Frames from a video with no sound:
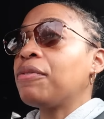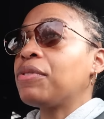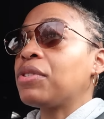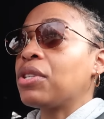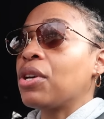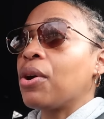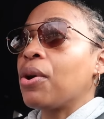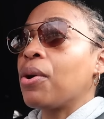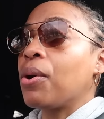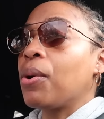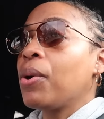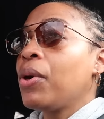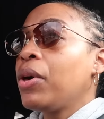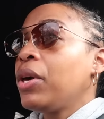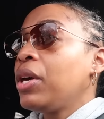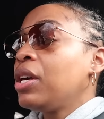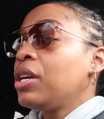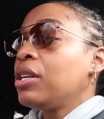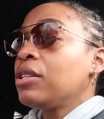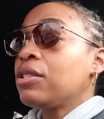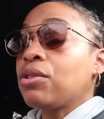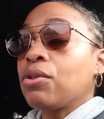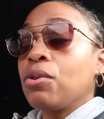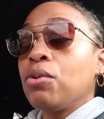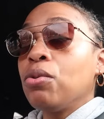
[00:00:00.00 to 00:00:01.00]
So
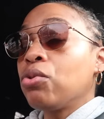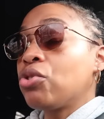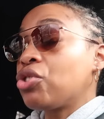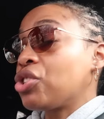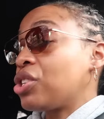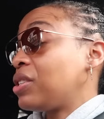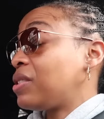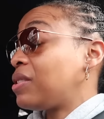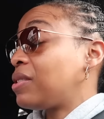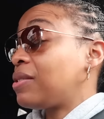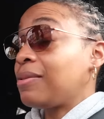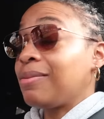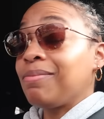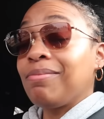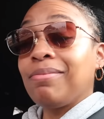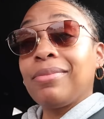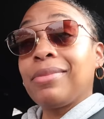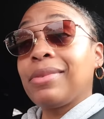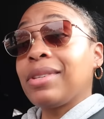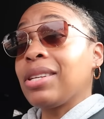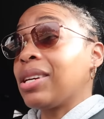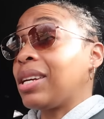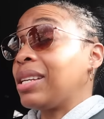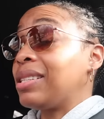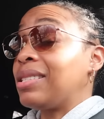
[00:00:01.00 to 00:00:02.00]
school just
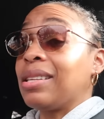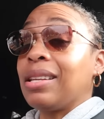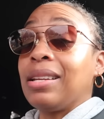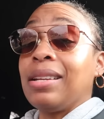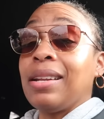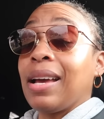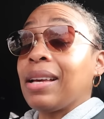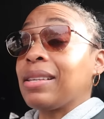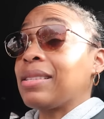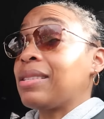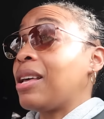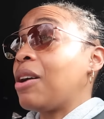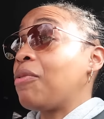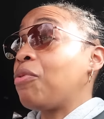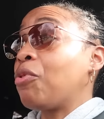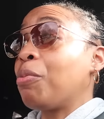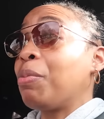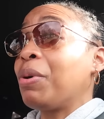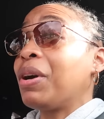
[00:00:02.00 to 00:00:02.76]
took it to the next level.